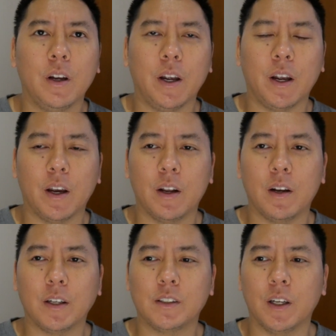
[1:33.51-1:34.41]
And
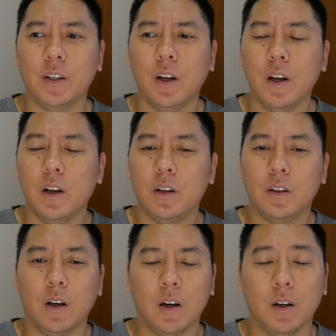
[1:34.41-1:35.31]
I said,
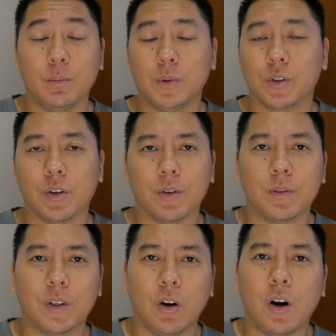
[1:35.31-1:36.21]
sure,
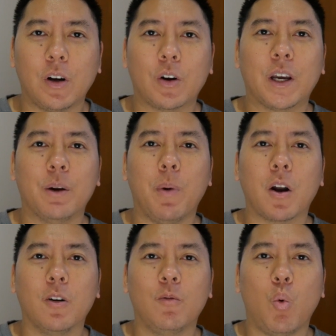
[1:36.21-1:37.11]
you know, I'll get a
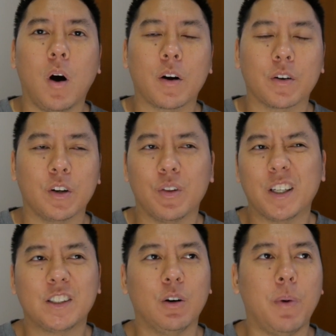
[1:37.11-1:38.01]
bottle of water. You know,
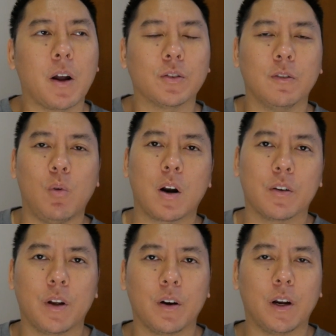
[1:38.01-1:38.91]
they sell bottles of
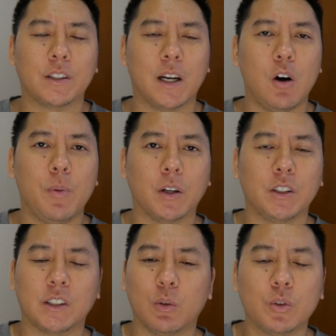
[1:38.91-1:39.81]
water there. And I said, how much?
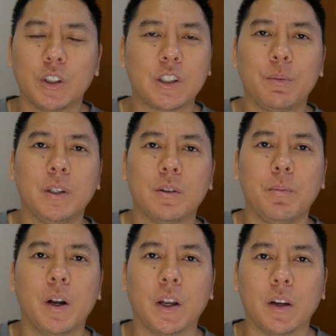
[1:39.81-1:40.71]
He said, well, just give me some
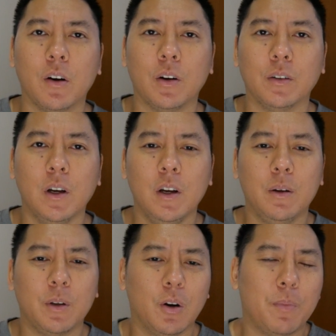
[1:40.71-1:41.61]
money, you know, and,
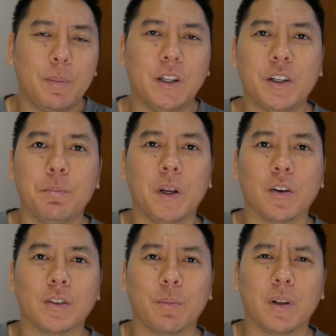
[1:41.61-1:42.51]
you know, maybe tip me
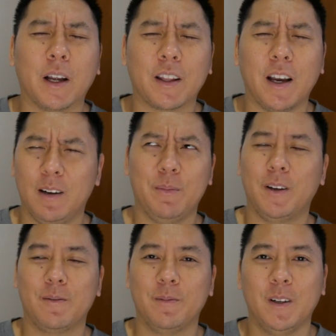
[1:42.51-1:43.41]
or something like that. And I'm
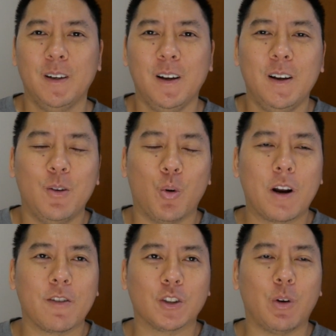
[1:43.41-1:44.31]
like,
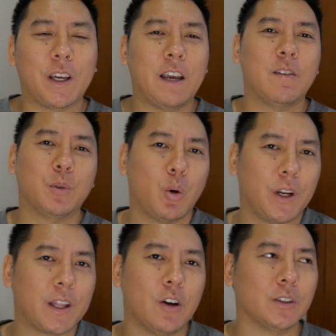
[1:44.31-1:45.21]
whatever. So I gave him
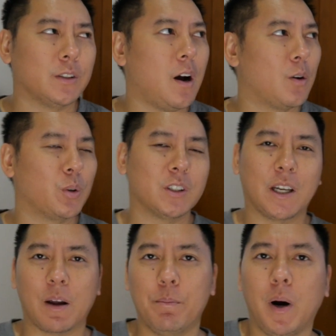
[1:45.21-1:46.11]
20,000 dong, which is
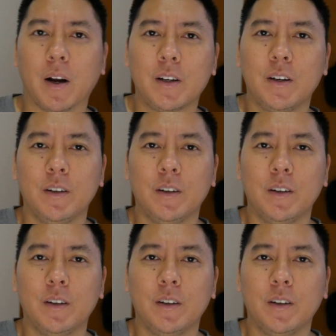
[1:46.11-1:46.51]
like a buck.